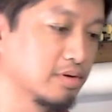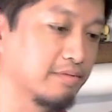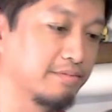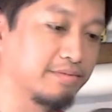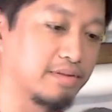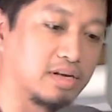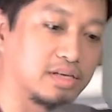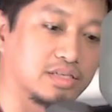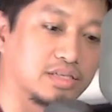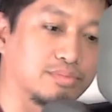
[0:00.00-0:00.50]

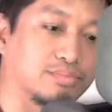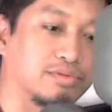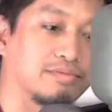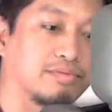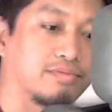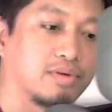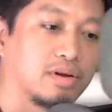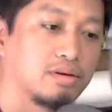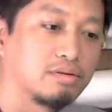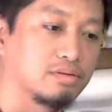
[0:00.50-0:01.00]
flex and move
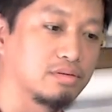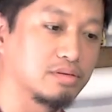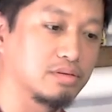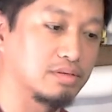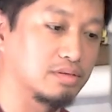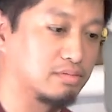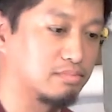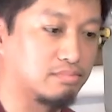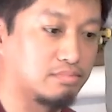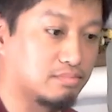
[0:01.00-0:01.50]
around.
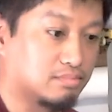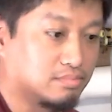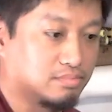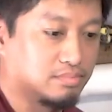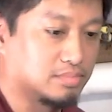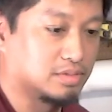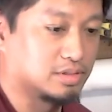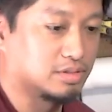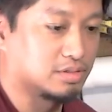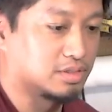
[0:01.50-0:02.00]

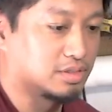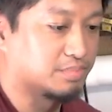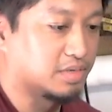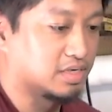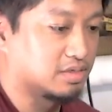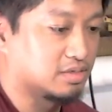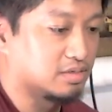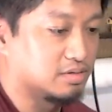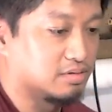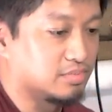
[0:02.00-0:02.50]
It's
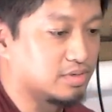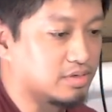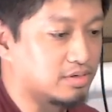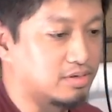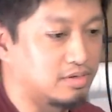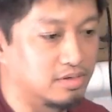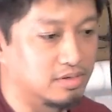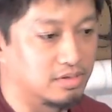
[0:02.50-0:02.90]
expected, but